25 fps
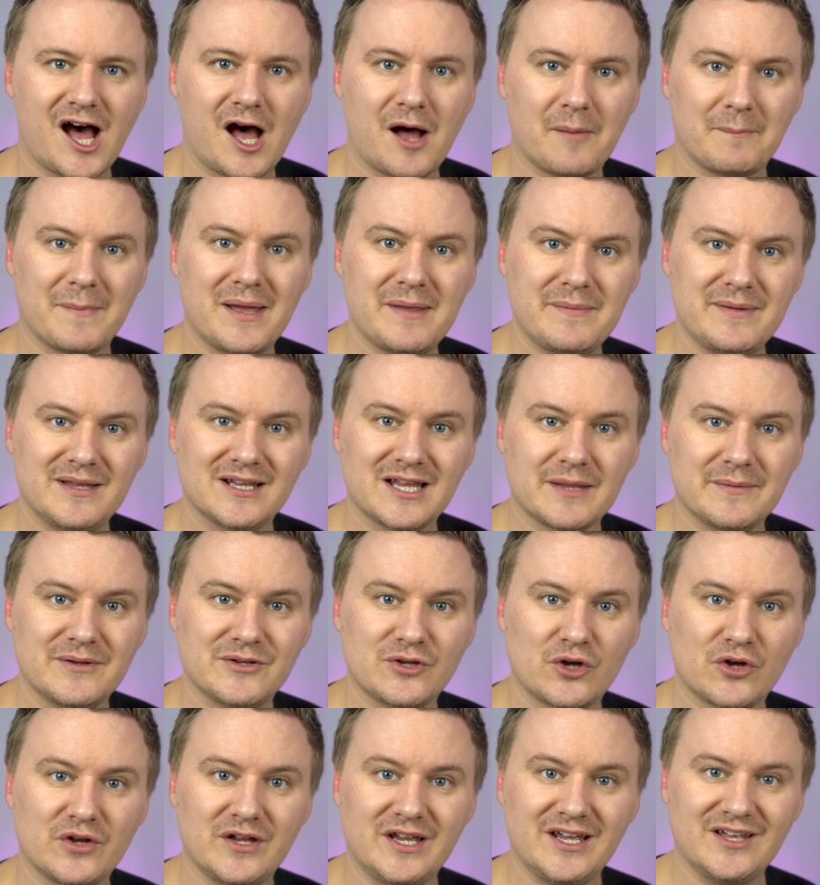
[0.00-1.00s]
maybe let me
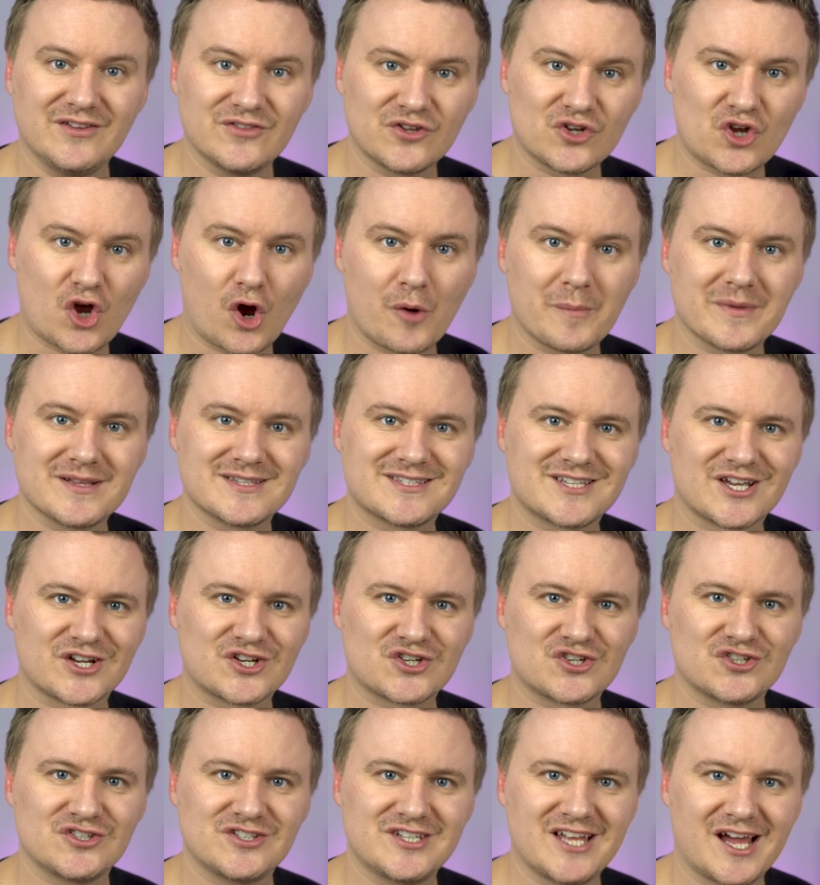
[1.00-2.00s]
know in the comment
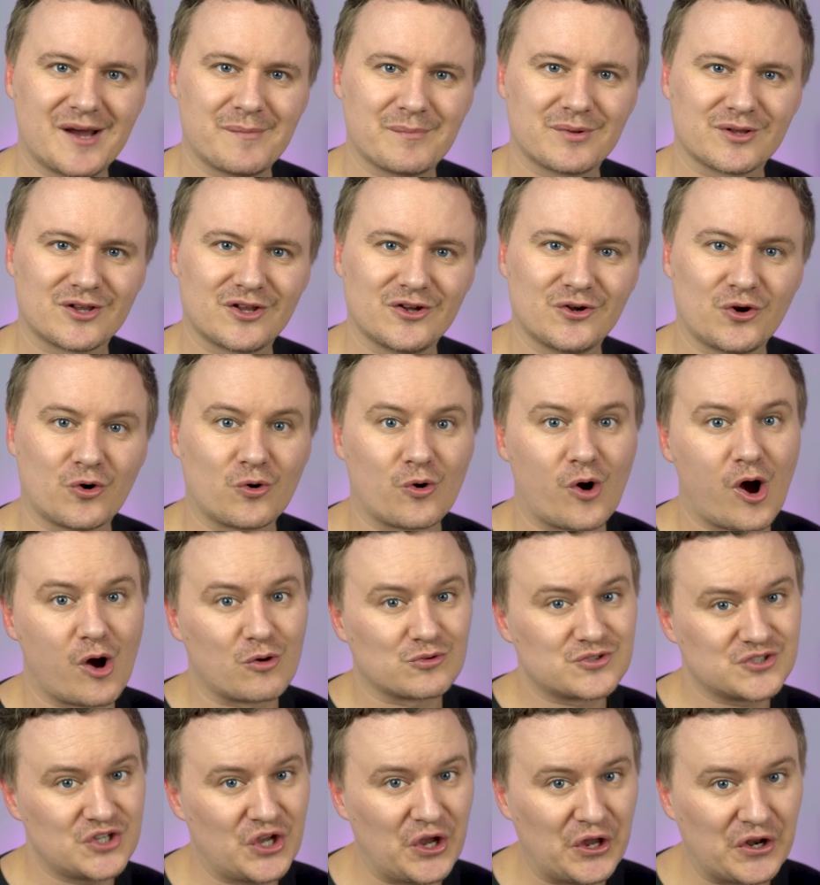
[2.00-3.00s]
section down below, or
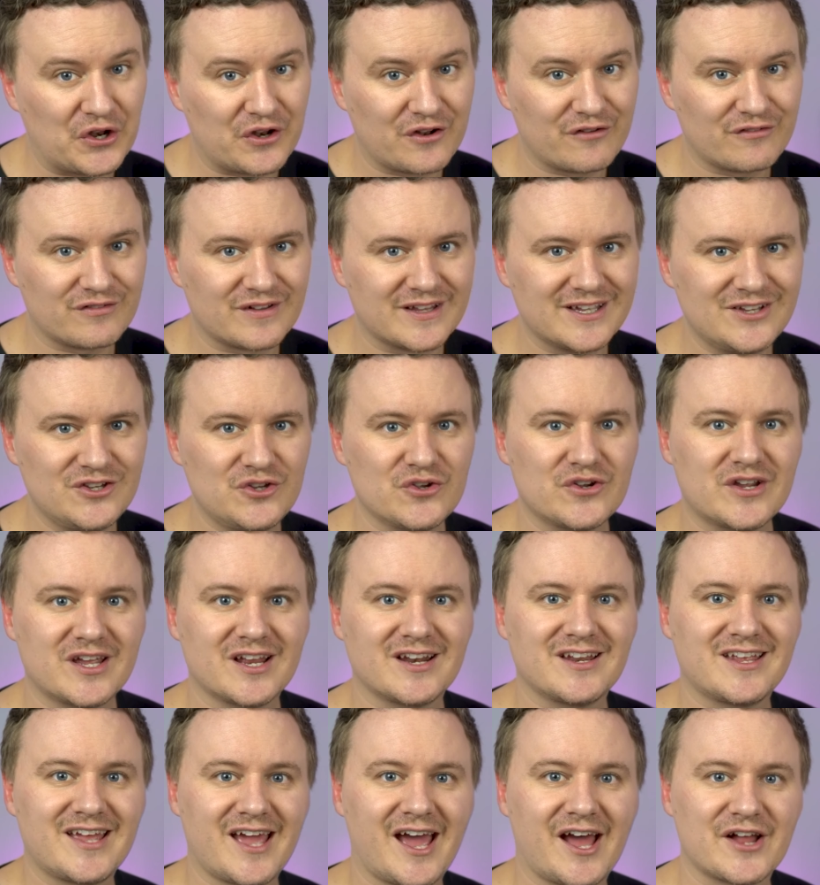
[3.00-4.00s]
alternatively, you
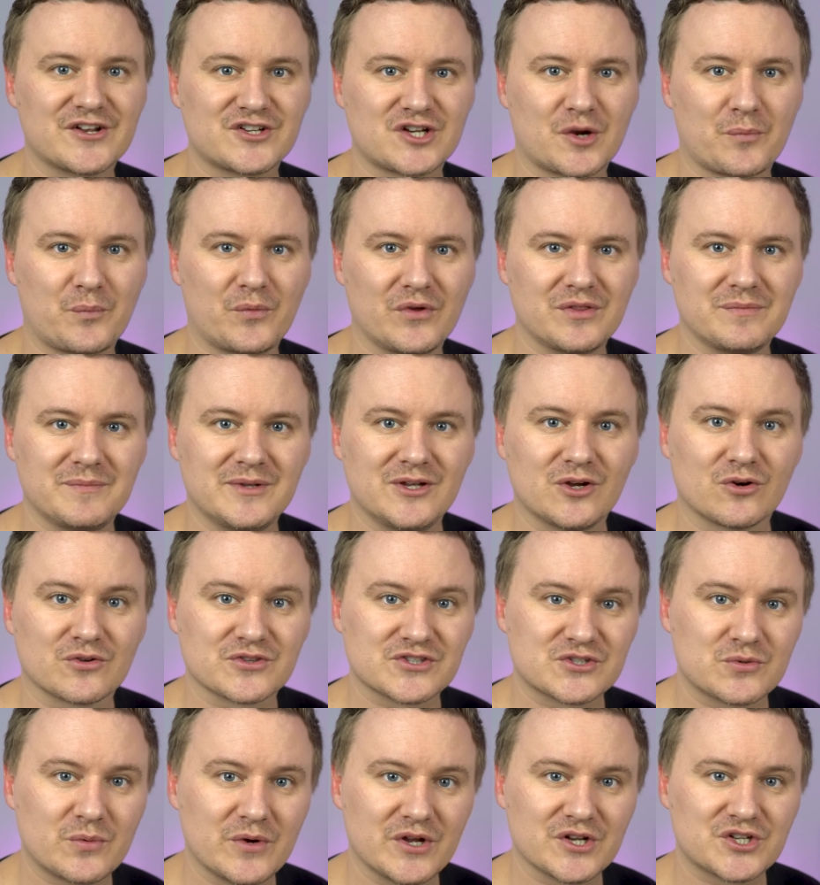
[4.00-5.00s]
can catch up with me on
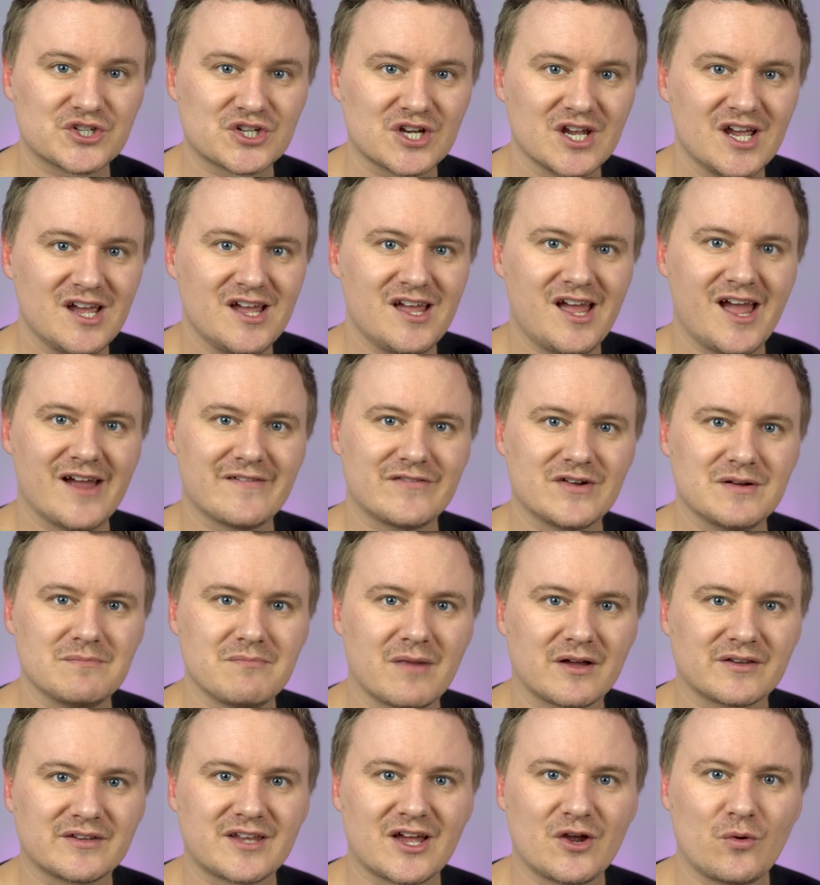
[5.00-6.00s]
Twitch every
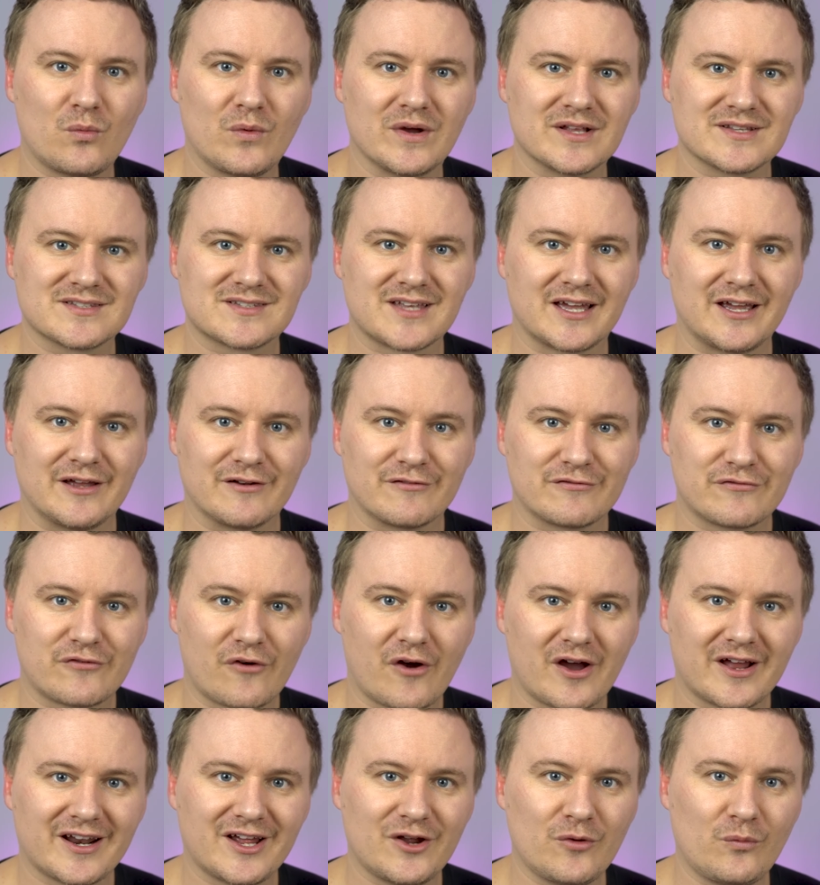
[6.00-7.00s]
Monday, Wednesday, and
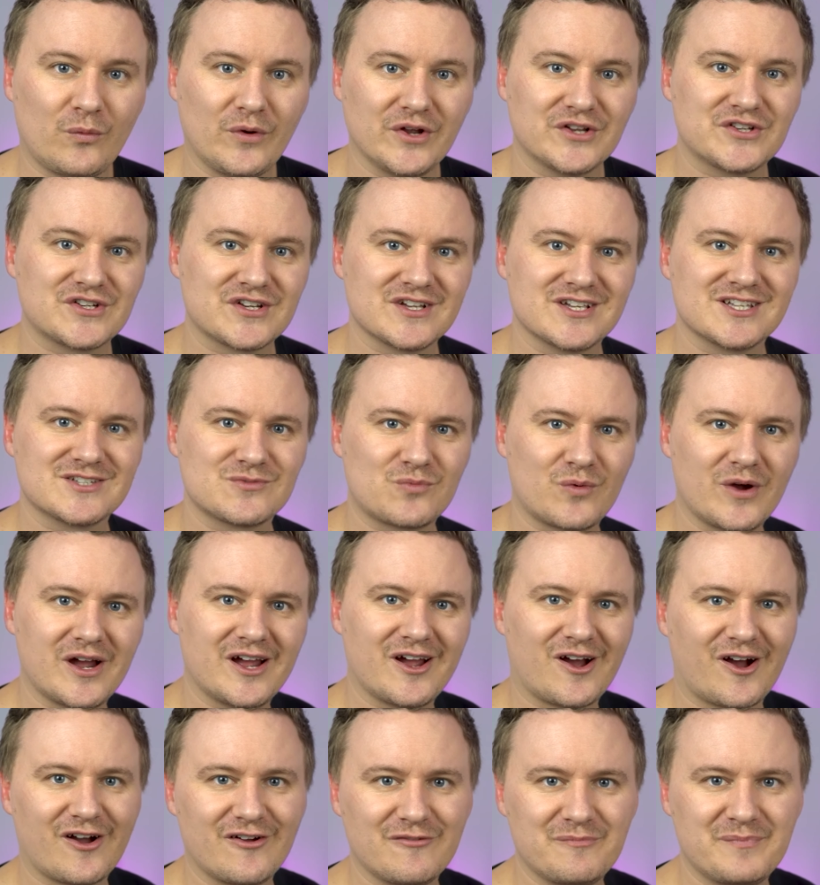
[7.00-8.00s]
Friday, which is
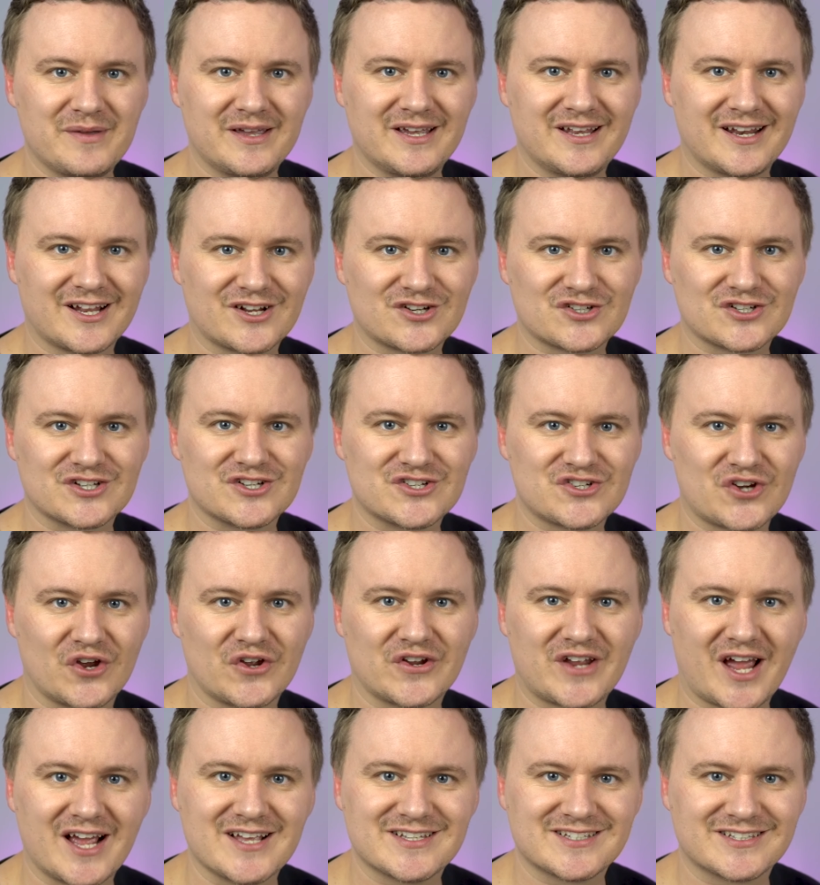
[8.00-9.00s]
where I've been actually
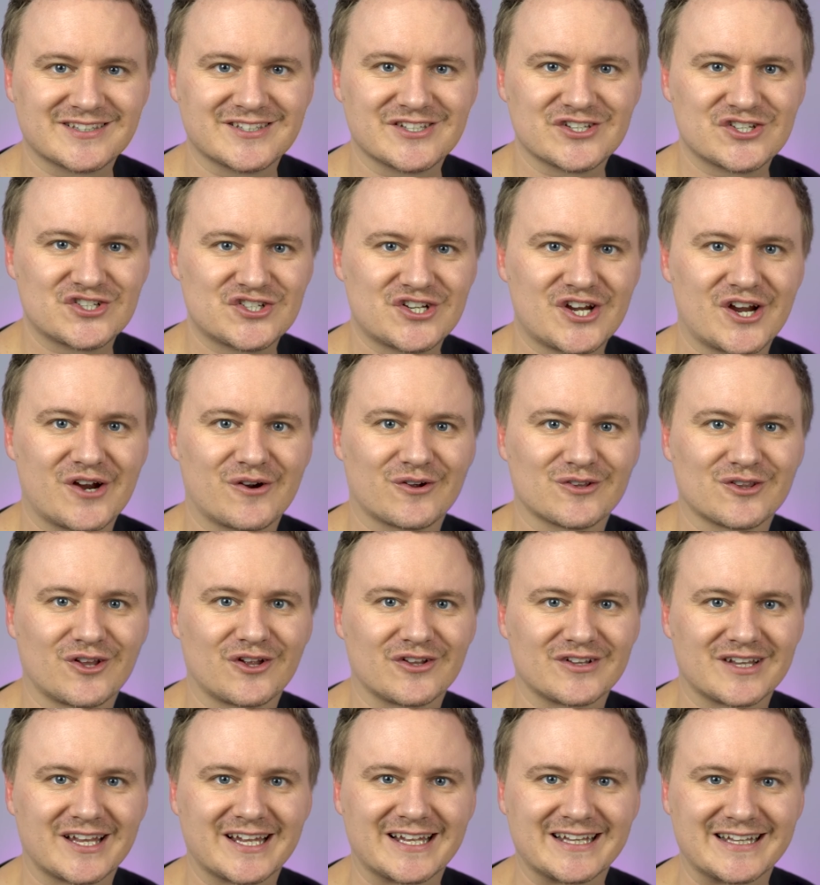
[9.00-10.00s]
showcasing this chair a
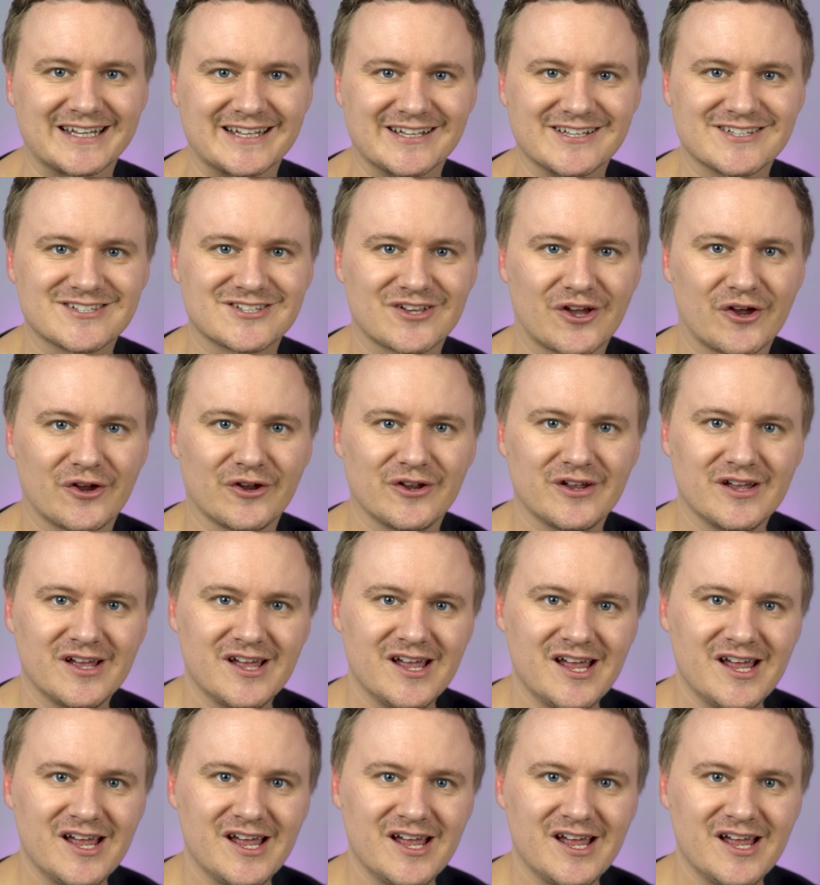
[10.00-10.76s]
lot lately. So